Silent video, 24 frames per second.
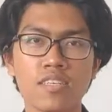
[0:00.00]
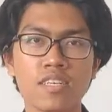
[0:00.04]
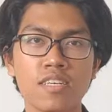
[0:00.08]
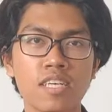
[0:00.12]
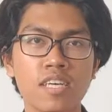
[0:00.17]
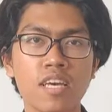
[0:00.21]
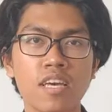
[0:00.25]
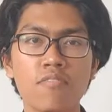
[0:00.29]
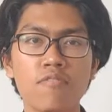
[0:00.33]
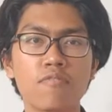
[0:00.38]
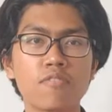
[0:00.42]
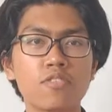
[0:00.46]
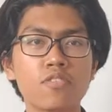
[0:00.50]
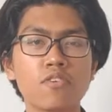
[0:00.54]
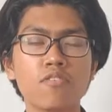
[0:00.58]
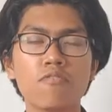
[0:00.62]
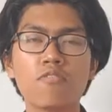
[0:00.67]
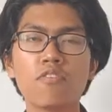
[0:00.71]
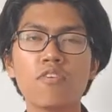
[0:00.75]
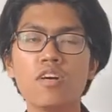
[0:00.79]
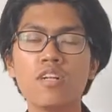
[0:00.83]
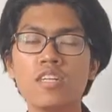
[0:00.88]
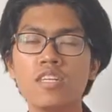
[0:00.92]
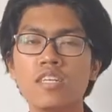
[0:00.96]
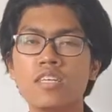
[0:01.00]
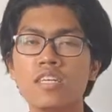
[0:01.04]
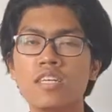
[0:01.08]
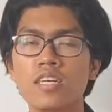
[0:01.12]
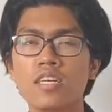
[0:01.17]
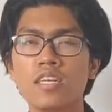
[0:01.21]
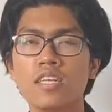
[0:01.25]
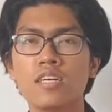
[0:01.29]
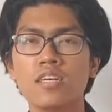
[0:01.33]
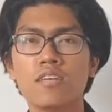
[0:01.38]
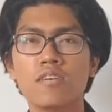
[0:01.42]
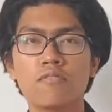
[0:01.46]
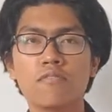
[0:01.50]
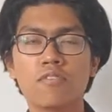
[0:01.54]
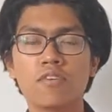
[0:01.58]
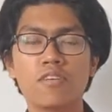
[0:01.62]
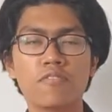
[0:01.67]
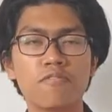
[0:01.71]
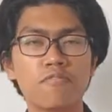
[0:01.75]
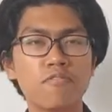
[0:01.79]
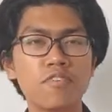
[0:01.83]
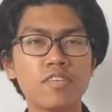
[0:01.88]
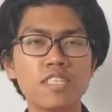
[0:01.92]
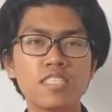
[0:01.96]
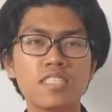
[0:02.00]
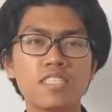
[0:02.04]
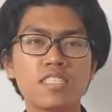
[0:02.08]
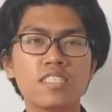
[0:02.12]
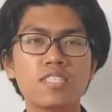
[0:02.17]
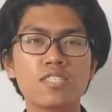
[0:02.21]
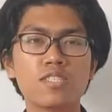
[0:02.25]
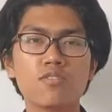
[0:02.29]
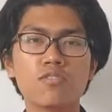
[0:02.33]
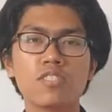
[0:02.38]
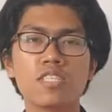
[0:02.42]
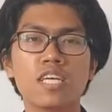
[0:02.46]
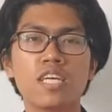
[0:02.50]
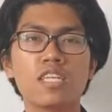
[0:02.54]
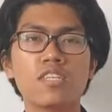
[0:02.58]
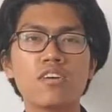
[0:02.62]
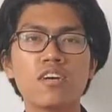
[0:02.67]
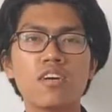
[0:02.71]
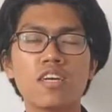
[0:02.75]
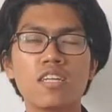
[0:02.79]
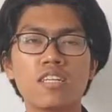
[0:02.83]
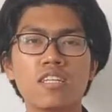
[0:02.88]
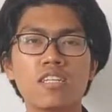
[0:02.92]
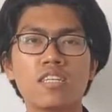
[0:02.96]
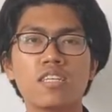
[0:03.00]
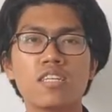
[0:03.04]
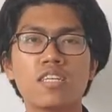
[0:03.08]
Okay, first of all, for the first rooting Android,